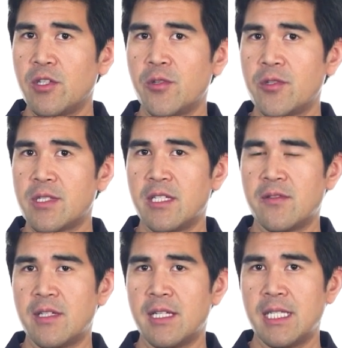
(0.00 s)
use
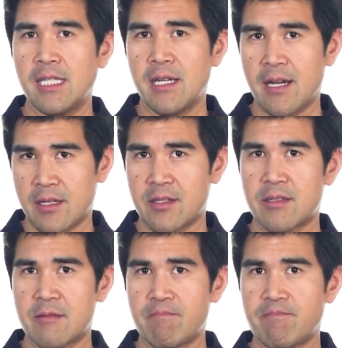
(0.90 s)
infiNET
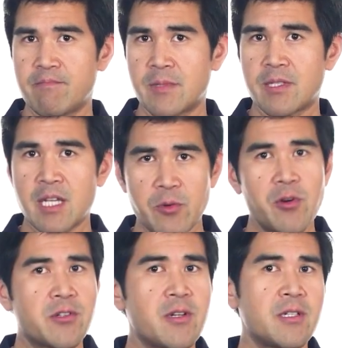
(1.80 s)
EX. Some
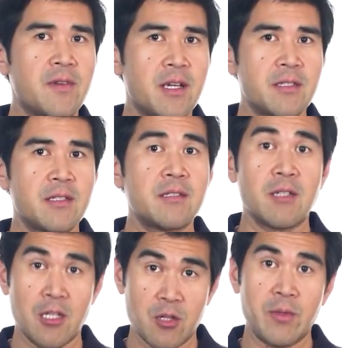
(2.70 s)
Crestron devices,
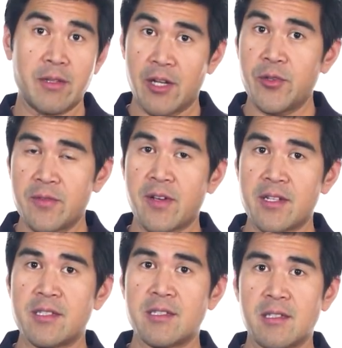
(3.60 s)
along with other
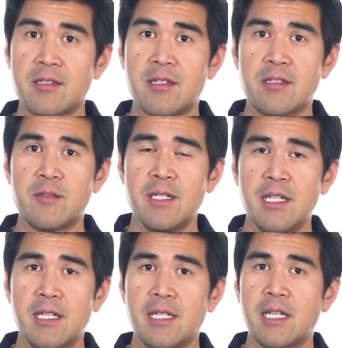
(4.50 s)
devices in the system,
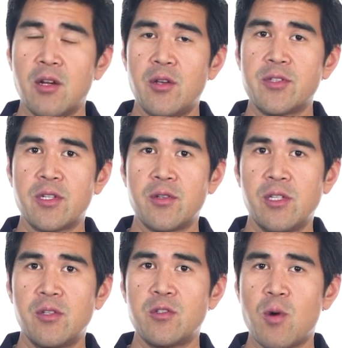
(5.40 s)
can also
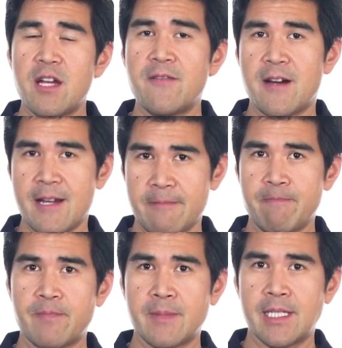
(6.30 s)
use Wi-Fi.
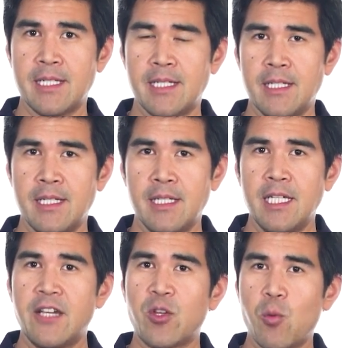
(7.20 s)

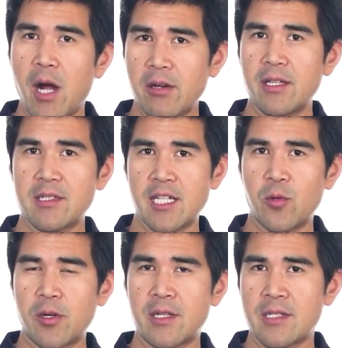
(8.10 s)
If the wireless
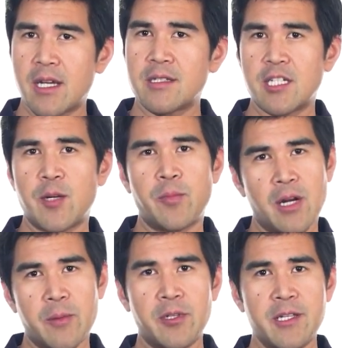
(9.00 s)
network is not set up
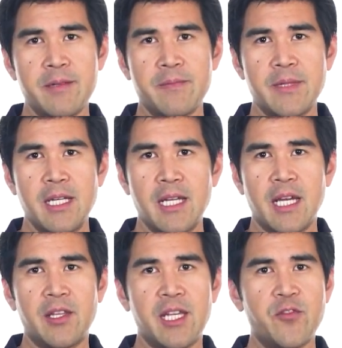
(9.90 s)
properly
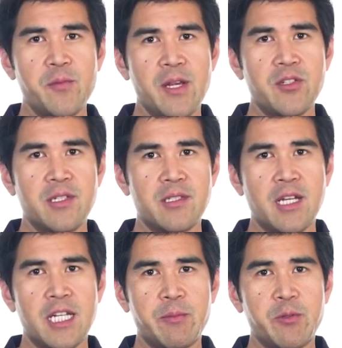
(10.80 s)
and the information is
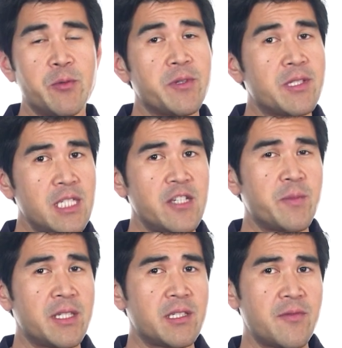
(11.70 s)
not able to be received
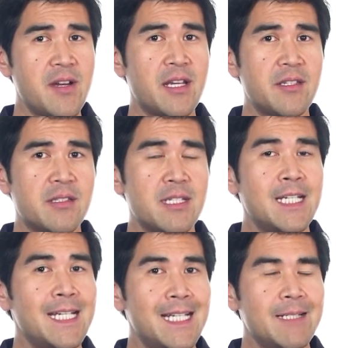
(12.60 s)
by the device,
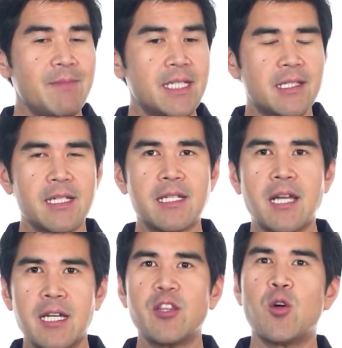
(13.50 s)
it's like
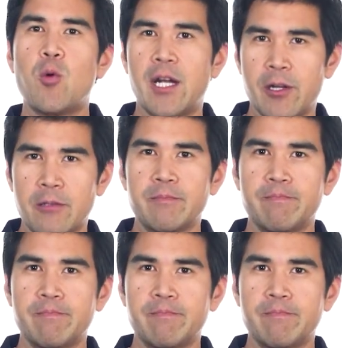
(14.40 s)
cutting the wire.